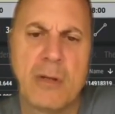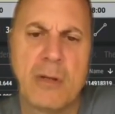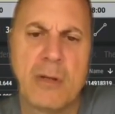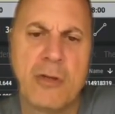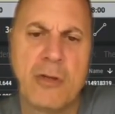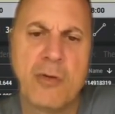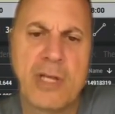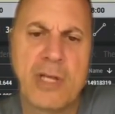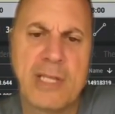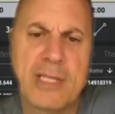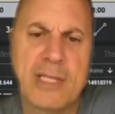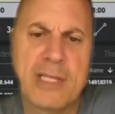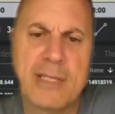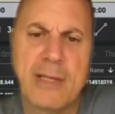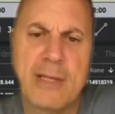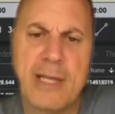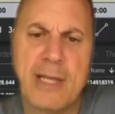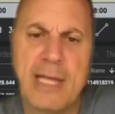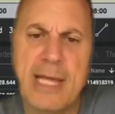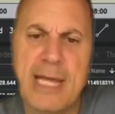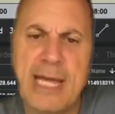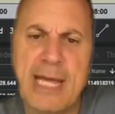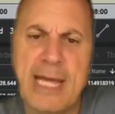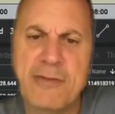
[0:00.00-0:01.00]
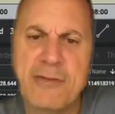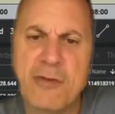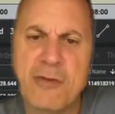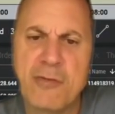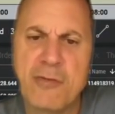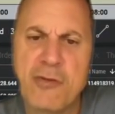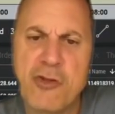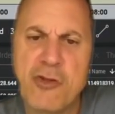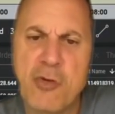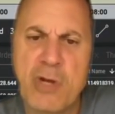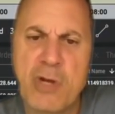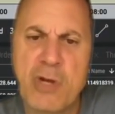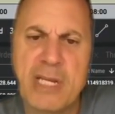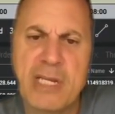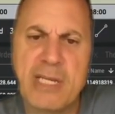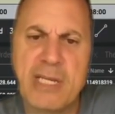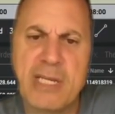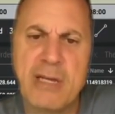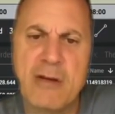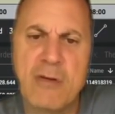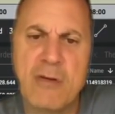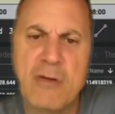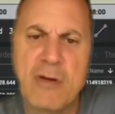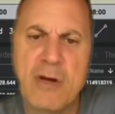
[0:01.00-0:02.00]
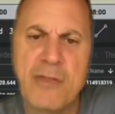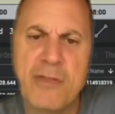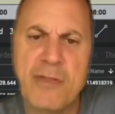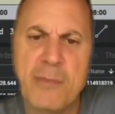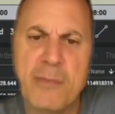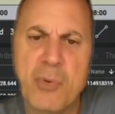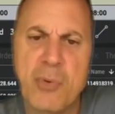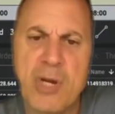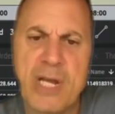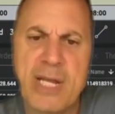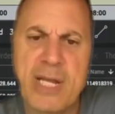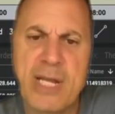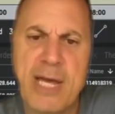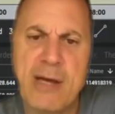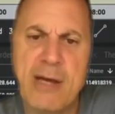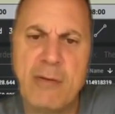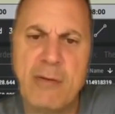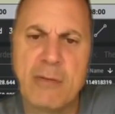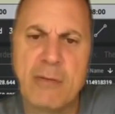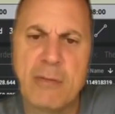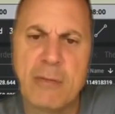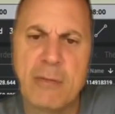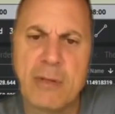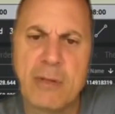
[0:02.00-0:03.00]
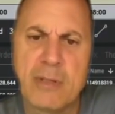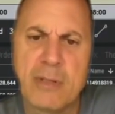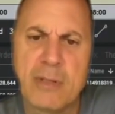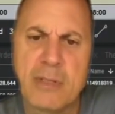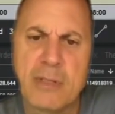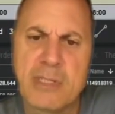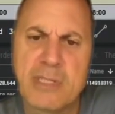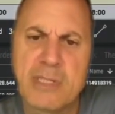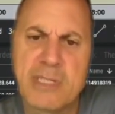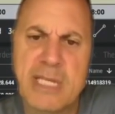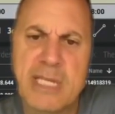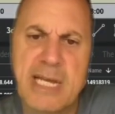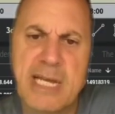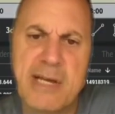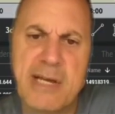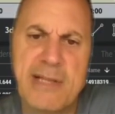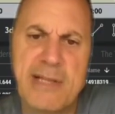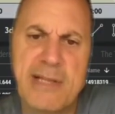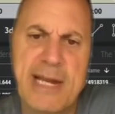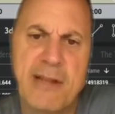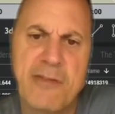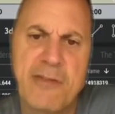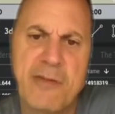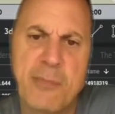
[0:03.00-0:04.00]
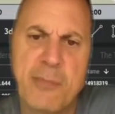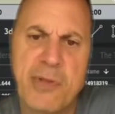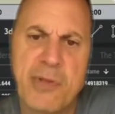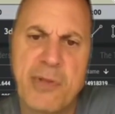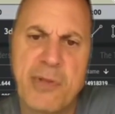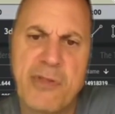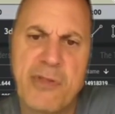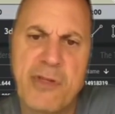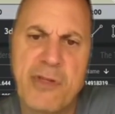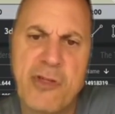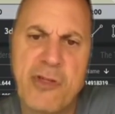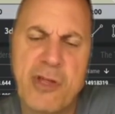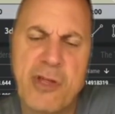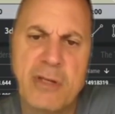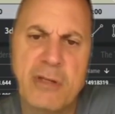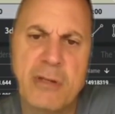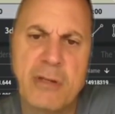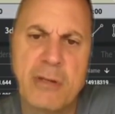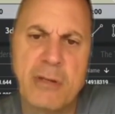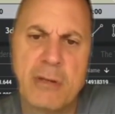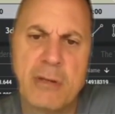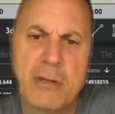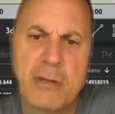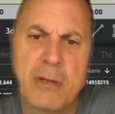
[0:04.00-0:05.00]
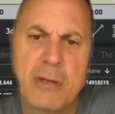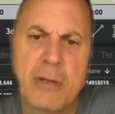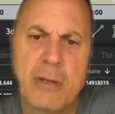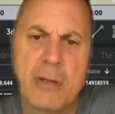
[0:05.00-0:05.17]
you can enter the trade here on the breakout, scale out of the position,